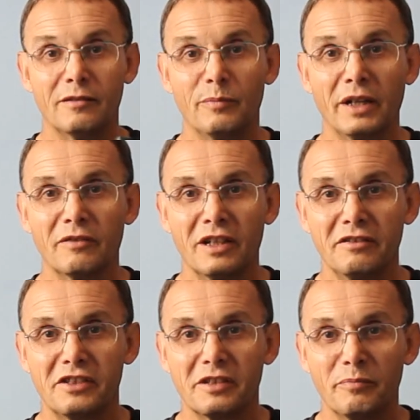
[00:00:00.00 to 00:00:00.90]
Big
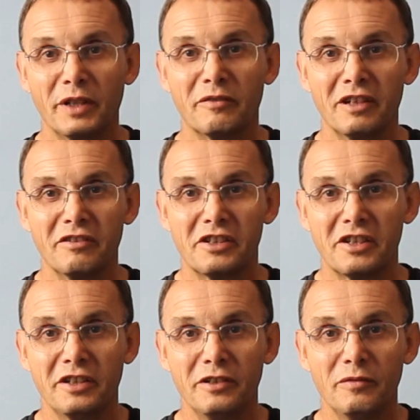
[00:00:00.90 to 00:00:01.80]
Roach and Big Roach
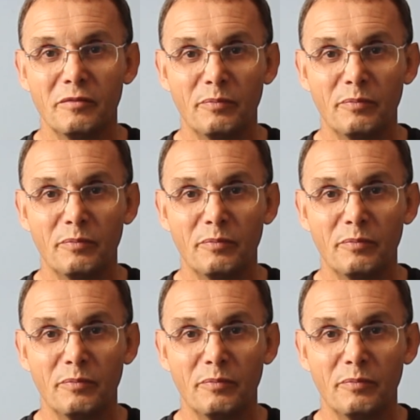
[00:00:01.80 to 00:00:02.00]
2.